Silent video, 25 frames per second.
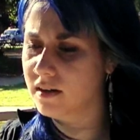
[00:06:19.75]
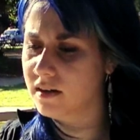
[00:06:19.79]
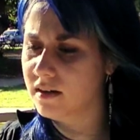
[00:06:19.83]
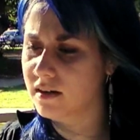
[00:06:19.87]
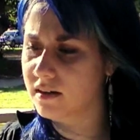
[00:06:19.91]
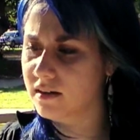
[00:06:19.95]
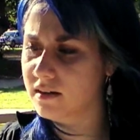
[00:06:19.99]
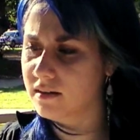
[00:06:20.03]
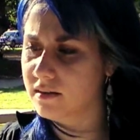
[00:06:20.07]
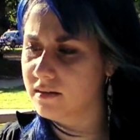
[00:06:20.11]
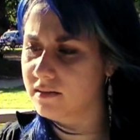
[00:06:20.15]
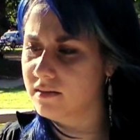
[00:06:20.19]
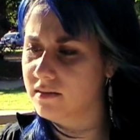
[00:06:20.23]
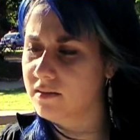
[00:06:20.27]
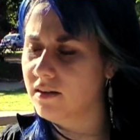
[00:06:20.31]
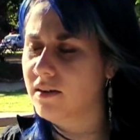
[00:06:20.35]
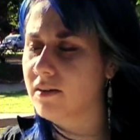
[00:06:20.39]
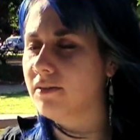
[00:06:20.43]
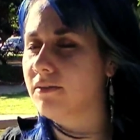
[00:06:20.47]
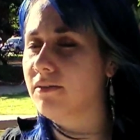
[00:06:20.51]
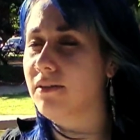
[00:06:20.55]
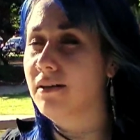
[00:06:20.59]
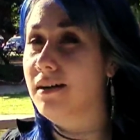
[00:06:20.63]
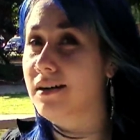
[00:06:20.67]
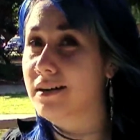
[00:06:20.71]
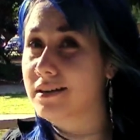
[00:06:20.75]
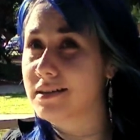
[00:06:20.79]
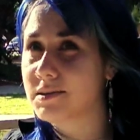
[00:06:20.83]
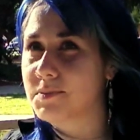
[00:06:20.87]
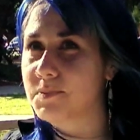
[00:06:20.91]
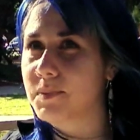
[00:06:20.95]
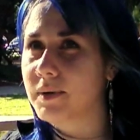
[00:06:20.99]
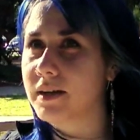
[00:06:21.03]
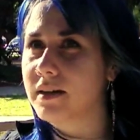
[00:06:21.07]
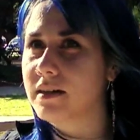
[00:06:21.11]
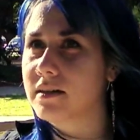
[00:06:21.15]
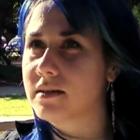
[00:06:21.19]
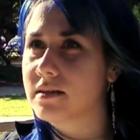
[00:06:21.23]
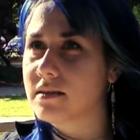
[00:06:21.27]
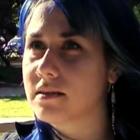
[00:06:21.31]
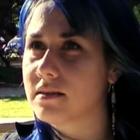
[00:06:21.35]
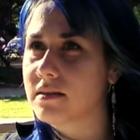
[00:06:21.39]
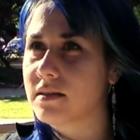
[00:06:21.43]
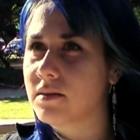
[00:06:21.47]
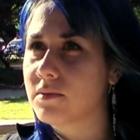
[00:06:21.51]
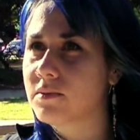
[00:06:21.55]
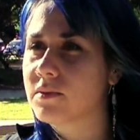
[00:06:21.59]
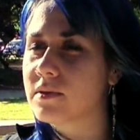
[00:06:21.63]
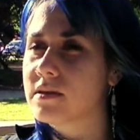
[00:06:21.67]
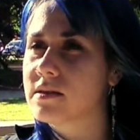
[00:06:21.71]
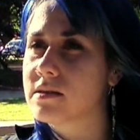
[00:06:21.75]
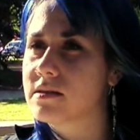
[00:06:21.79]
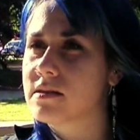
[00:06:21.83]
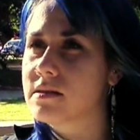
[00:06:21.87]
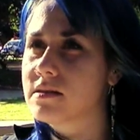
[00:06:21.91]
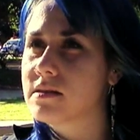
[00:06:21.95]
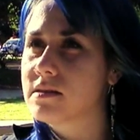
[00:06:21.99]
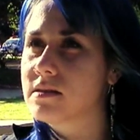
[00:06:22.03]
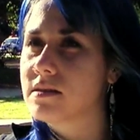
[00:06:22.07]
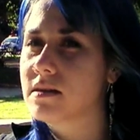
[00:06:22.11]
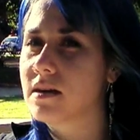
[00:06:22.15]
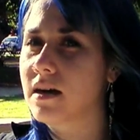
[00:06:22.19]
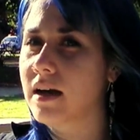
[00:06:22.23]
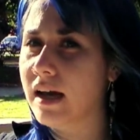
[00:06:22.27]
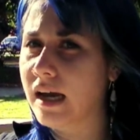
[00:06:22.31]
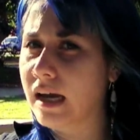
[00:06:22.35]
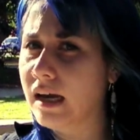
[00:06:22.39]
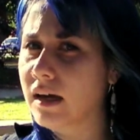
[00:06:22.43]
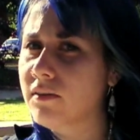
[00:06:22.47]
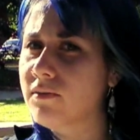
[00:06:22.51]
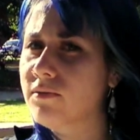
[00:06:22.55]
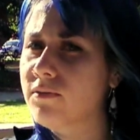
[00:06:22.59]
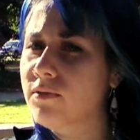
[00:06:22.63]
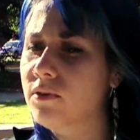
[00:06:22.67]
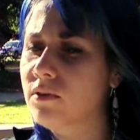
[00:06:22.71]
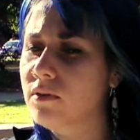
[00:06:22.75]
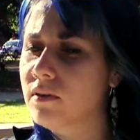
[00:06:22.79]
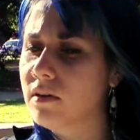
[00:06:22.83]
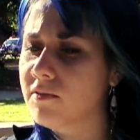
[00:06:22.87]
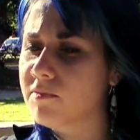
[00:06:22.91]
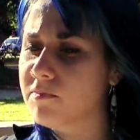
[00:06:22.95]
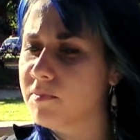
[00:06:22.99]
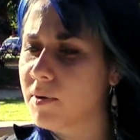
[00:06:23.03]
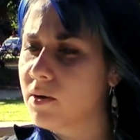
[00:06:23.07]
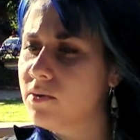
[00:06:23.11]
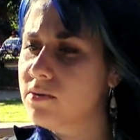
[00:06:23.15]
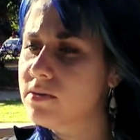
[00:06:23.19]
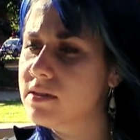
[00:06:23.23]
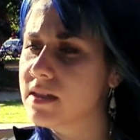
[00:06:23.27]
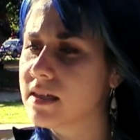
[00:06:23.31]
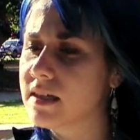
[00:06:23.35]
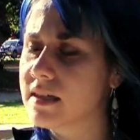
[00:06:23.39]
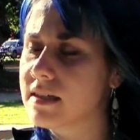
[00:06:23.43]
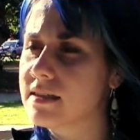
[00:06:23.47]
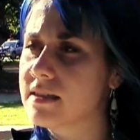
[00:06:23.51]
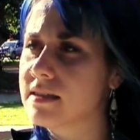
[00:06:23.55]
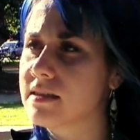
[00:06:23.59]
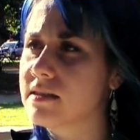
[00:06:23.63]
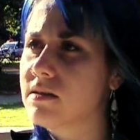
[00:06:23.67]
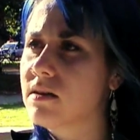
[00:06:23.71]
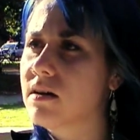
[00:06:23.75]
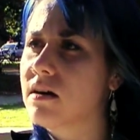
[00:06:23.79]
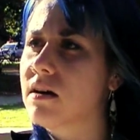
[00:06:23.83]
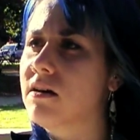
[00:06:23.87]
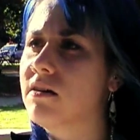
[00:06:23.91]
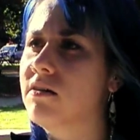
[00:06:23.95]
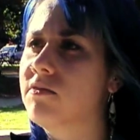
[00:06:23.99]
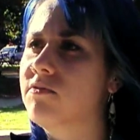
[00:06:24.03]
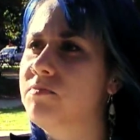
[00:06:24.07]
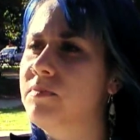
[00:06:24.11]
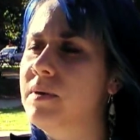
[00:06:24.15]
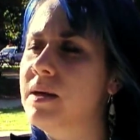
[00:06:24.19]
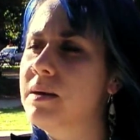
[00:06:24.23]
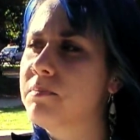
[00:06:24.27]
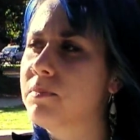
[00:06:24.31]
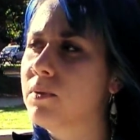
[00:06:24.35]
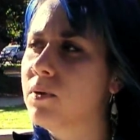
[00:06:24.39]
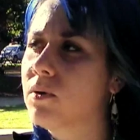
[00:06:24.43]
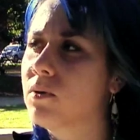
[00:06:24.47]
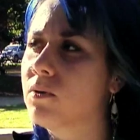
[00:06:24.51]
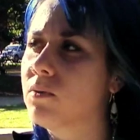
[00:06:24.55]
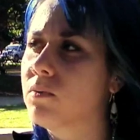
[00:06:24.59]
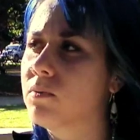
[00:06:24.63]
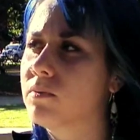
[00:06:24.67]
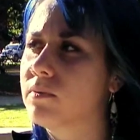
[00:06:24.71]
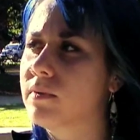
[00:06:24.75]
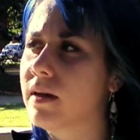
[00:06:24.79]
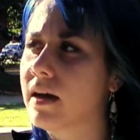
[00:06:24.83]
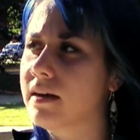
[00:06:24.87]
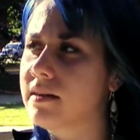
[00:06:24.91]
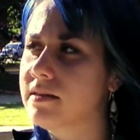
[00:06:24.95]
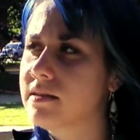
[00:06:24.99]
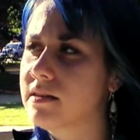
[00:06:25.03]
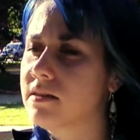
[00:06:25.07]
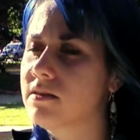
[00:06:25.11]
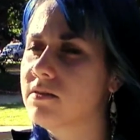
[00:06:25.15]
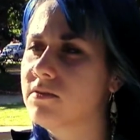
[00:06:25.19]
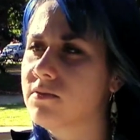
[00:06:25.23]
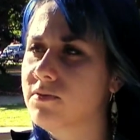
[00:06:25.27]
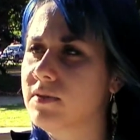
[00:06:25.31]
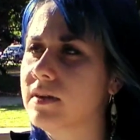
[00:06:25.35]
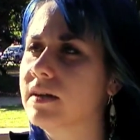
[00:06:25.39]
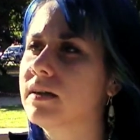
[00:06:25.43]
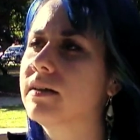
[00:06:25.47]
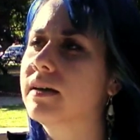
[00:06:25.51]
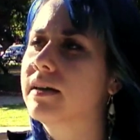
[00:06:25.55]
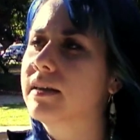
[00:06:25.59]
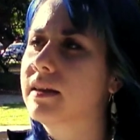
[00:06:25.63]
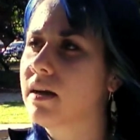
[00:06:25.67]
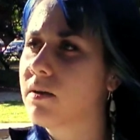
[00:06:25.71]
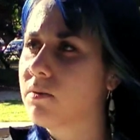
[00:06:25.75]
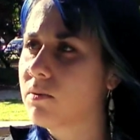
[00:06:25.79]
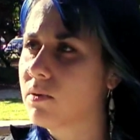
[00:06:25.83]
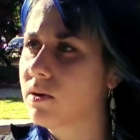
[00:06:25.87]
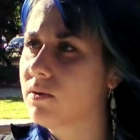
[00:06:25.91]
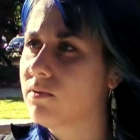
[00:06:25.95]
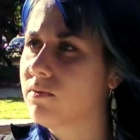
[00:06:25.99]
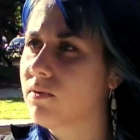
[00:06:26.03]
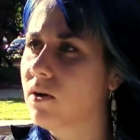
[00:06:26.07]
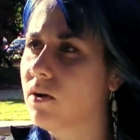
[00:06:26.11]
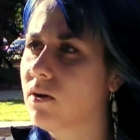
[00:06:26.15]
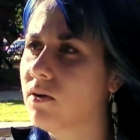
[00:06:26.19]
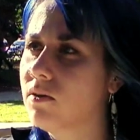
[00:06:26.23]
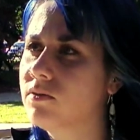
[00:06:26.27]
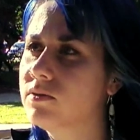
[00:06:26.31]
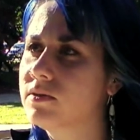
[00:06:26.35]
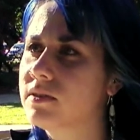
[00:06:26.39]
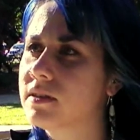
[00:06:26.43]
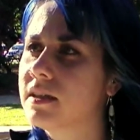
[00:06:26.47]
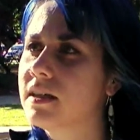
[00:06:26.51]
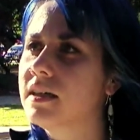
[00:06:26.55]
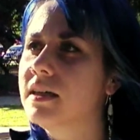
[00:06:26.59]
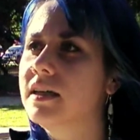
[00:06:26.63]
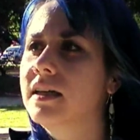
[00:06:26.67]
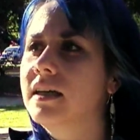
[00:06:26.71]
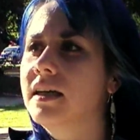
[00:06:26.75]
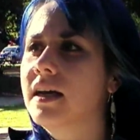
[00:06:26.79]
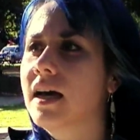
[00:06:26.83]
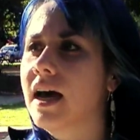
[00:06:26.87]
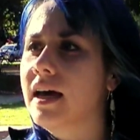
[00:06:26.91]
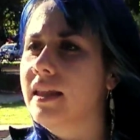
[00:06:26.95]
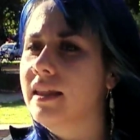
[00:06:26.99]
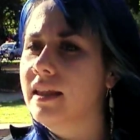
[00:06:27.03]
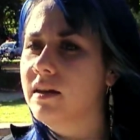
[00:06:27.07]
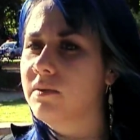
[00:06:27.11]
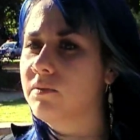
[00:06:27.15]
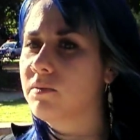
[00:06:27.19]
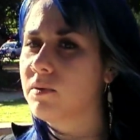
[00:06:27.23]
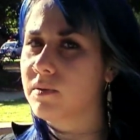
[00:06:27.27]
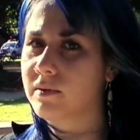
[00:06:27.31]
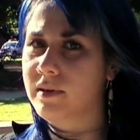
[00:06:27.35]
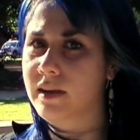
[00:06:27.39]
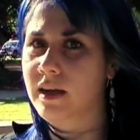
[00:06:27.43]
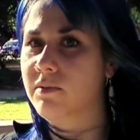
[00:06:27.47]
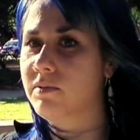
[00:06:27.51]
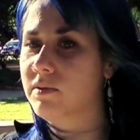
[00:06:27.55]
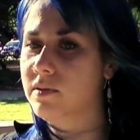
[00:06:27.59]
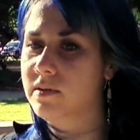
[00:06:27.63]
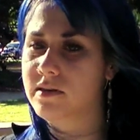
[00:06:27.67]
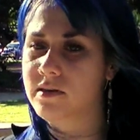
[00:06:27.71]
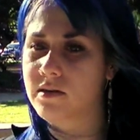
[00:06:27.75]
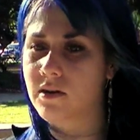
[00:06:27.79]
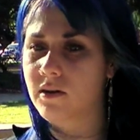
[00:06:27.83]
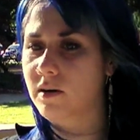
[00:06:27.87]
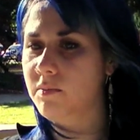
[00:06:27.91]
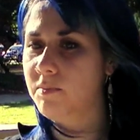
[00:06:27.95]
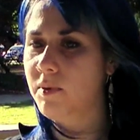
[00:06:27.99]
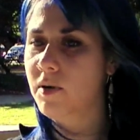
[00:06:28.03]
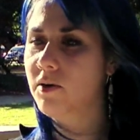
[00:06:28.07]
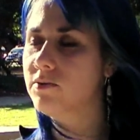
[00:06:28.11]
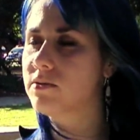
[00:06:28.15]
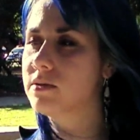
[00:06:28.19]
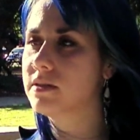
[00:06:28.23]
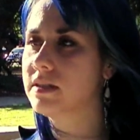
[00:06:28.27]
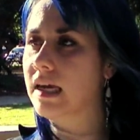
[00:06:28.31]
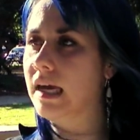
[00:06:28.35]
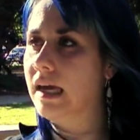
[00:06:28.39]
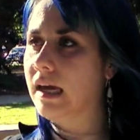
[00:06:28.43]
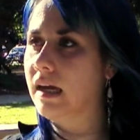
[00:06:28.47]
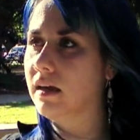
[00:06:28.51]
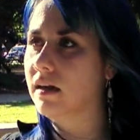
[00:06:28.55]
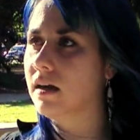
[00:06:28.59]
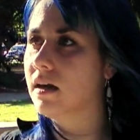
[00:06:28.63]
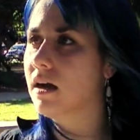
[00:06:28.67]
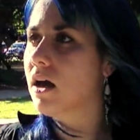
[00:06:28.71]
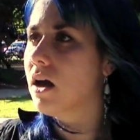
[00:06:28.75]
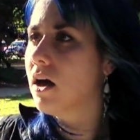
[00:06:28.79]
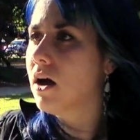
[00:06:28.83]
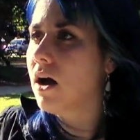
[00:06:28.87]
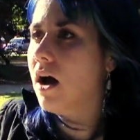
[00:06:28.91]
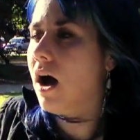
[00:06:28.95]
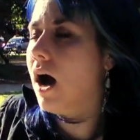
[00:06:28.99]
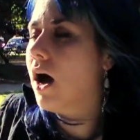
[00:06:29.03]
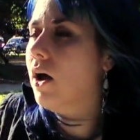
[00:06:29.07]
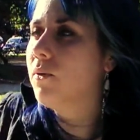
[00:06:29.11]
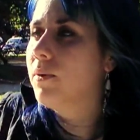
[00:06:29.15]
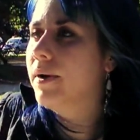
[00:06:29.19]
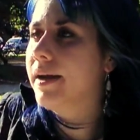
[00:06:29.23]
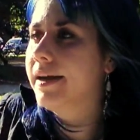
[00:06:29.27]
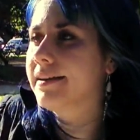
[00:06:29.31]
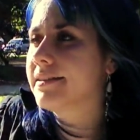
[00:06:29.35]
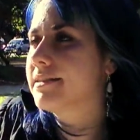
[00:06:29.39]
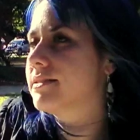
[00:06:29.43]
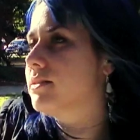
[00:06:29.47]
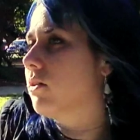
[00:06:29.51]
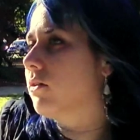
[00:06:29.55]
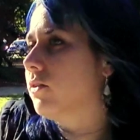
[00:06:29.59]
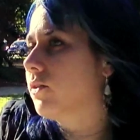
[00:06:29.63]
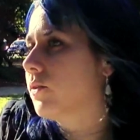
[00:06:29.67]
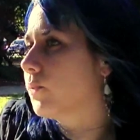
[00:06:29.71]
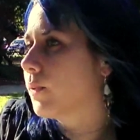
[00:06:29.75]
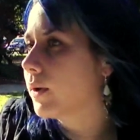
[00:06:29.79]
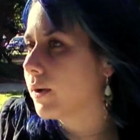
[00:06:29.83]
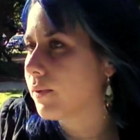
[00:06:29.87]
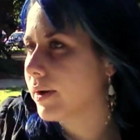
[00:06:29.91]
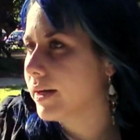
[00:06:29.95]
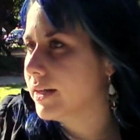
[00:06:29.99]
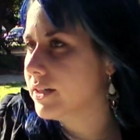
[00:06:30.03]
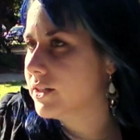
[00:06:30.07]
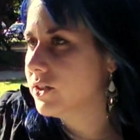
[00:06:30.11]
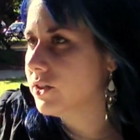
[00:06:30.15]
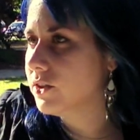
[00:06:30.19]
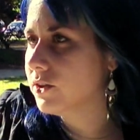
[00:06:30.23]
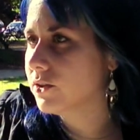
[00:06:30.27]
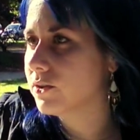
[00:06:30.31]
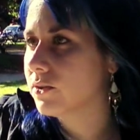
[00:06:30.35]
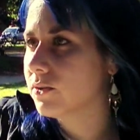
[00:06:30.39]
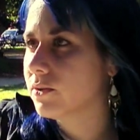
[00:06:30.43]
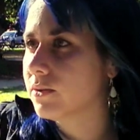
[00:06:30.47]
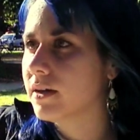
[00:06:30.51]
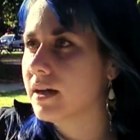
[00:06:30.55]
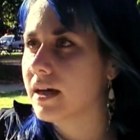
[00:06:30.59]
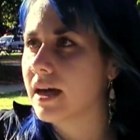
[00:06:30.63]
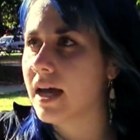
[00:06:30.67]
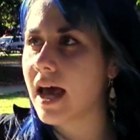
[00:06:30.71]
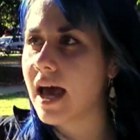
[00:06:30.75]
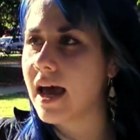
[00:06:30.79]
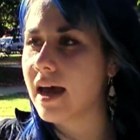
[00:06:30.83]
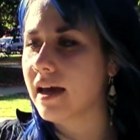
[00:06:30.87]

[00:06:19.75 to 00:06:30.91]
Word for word: uh, not a lot, but there was a handful of postings of people that didn't feel like they were involved, and they were they would start a post saying, "How do I get started? What do I do?"